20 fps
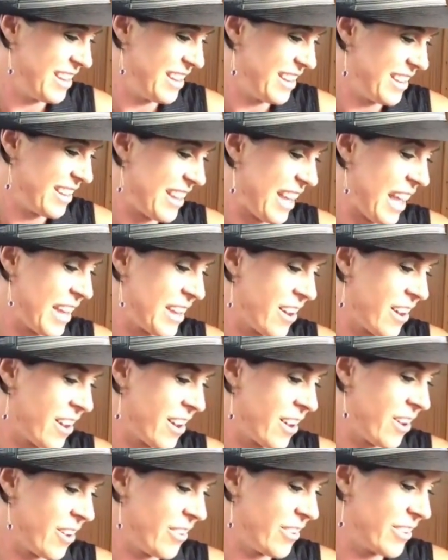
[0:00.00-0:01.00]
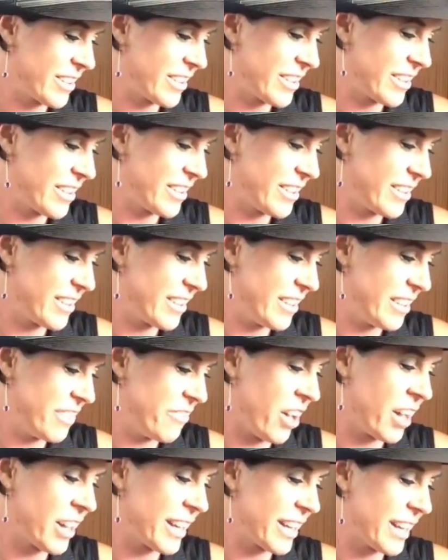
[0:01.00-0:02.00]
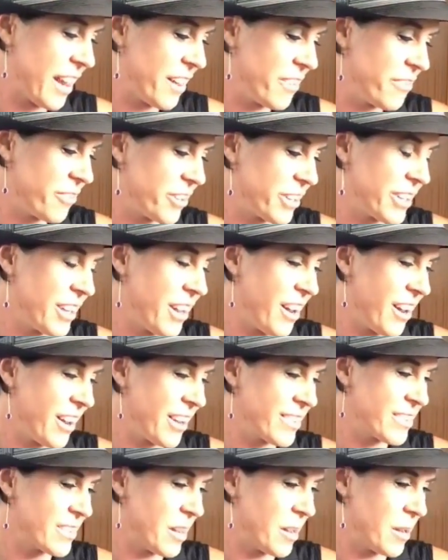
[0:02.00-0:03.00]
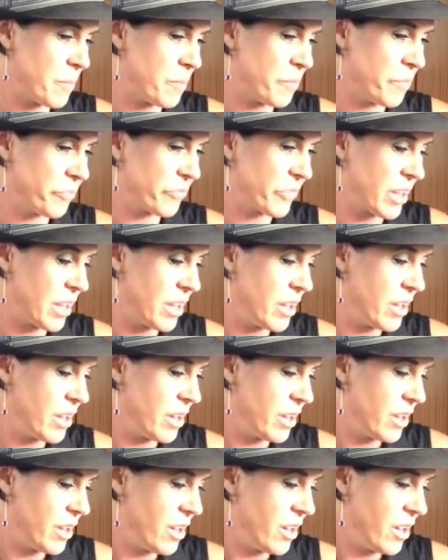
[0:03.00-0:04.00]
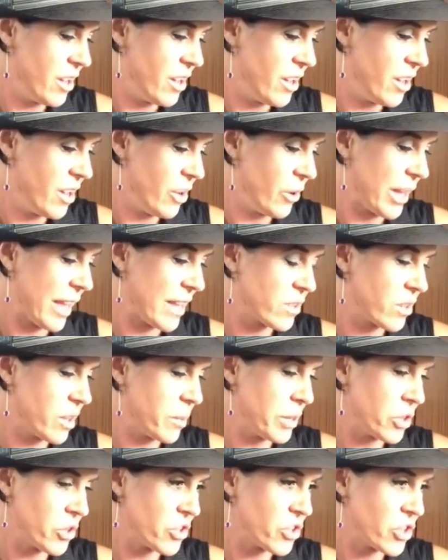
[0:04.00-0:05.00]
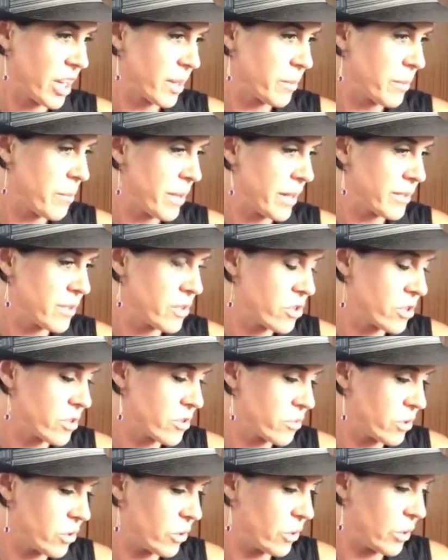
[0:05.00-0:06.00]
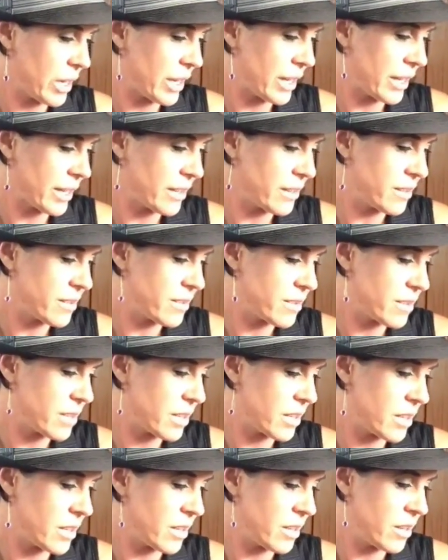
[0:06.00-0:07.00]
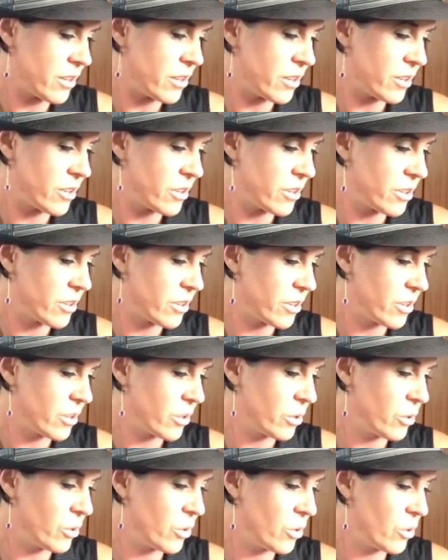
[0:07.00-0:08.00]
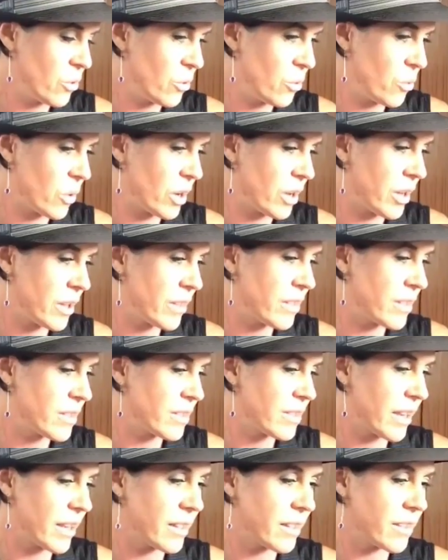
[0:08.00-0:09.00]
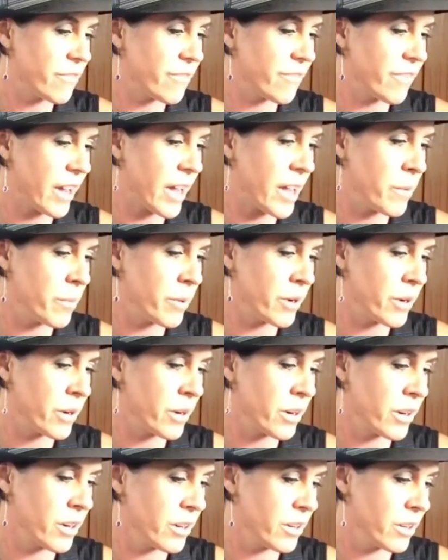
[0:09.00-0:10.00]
Yay, Yarrow. Yvonne in California, awesome. Okay, so let me just check my messages real quick and see who won the daily fiber.